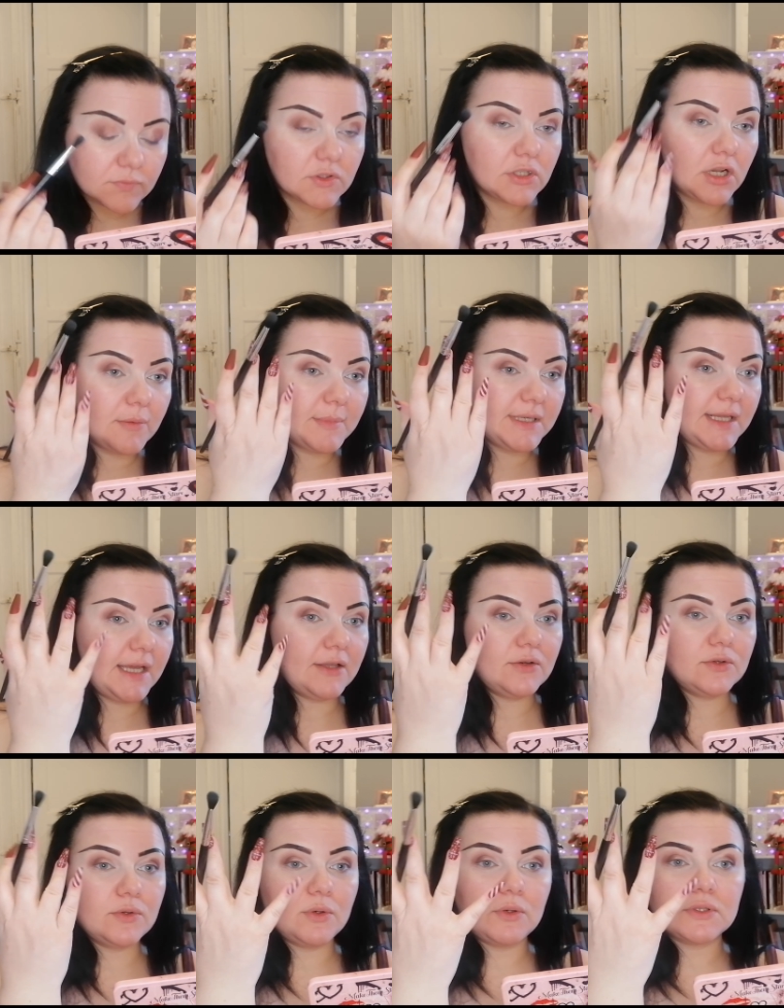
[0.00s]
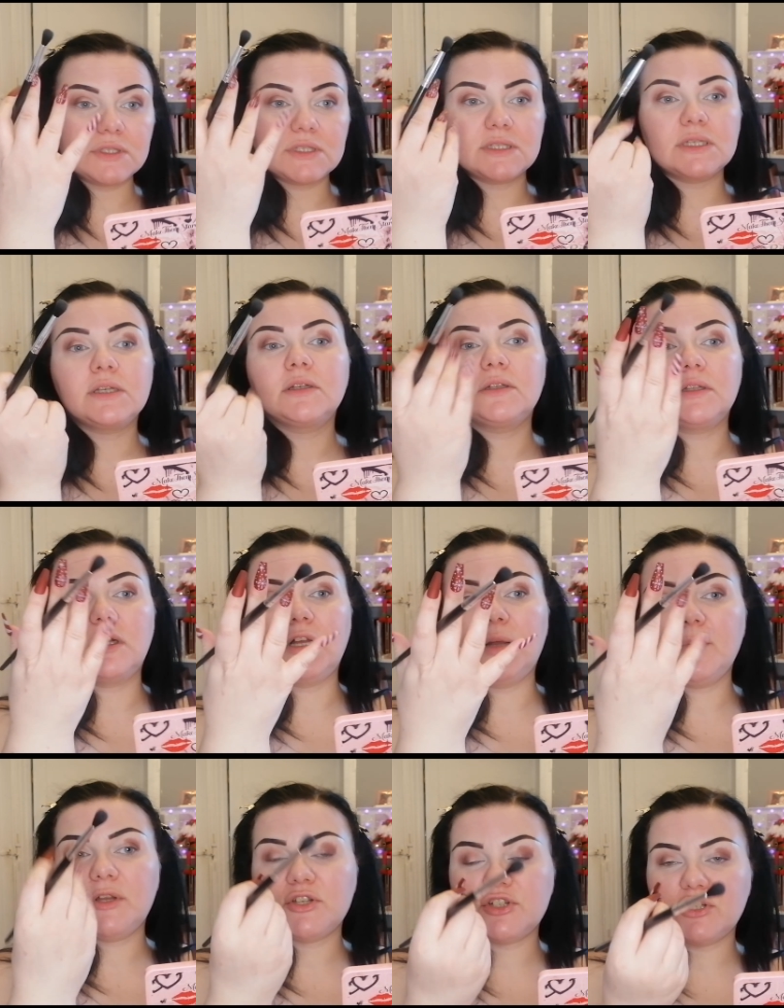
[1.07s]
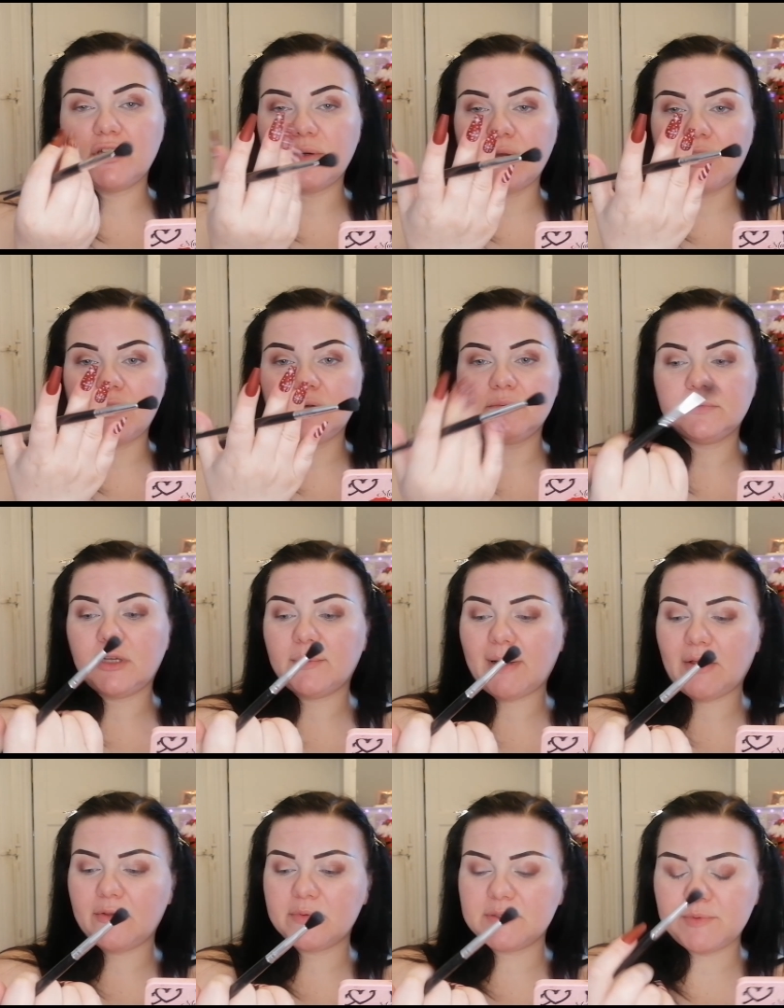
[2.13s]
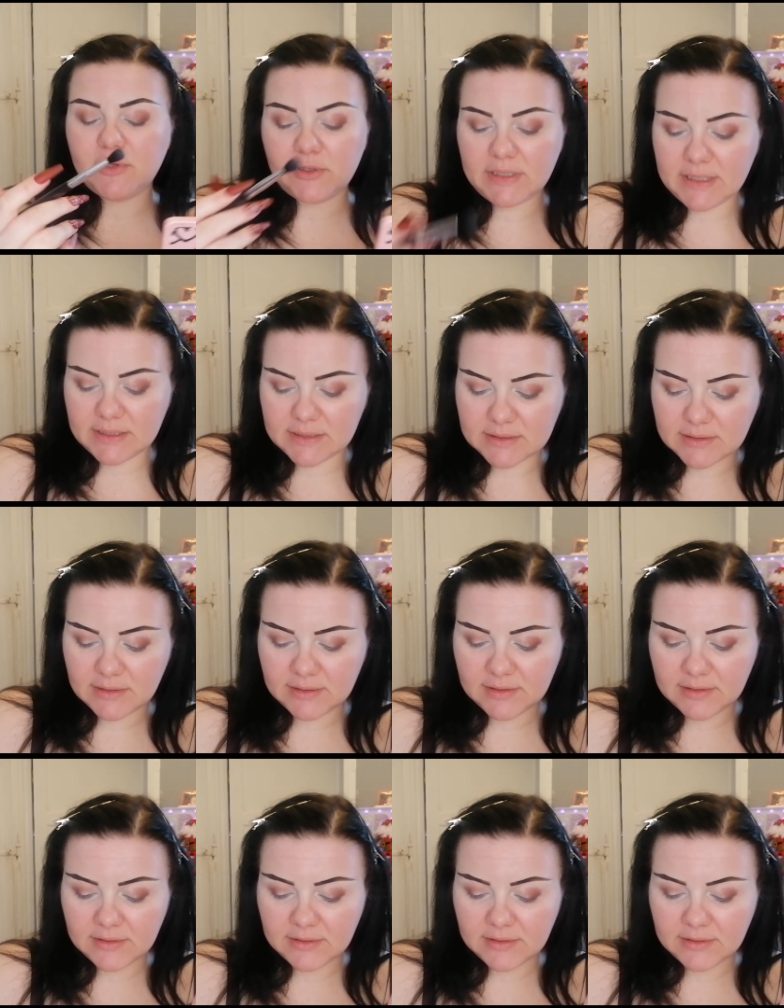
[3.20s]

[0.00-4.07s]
Get out my nails. I'm not sure about them, to be honest.